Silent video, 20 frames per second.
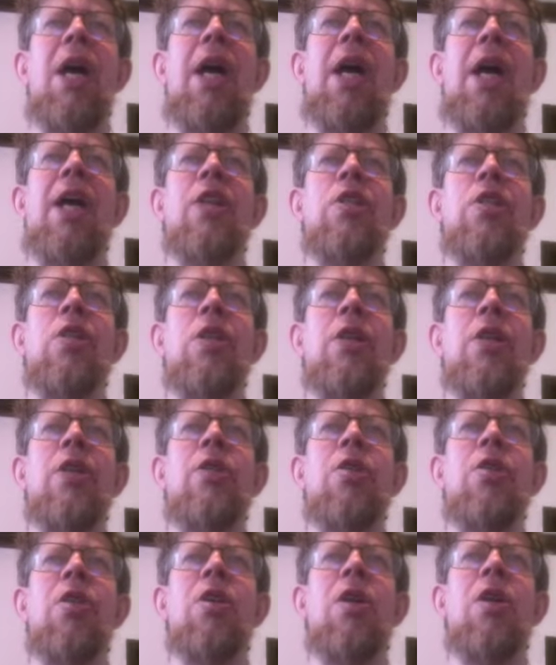
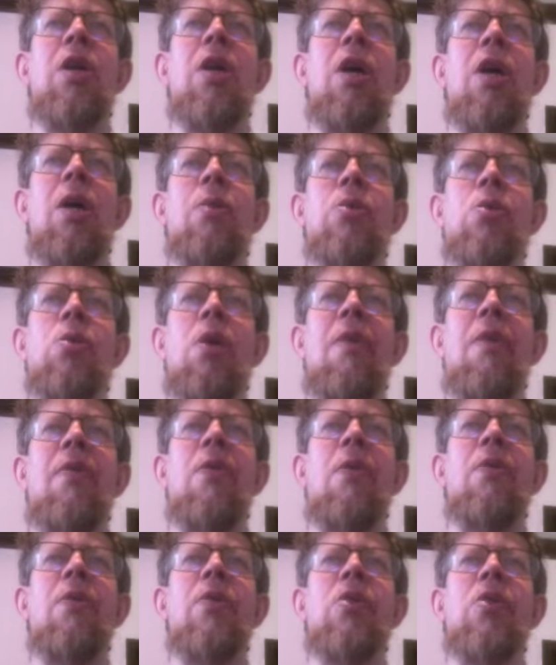accident. I'm sorry for
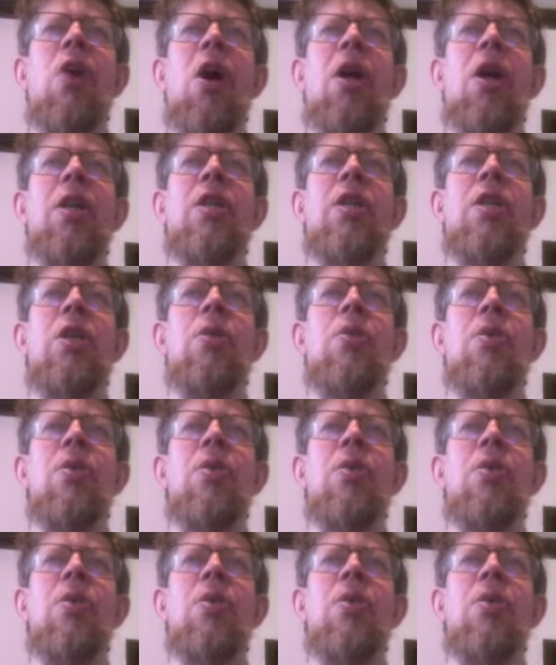over talking.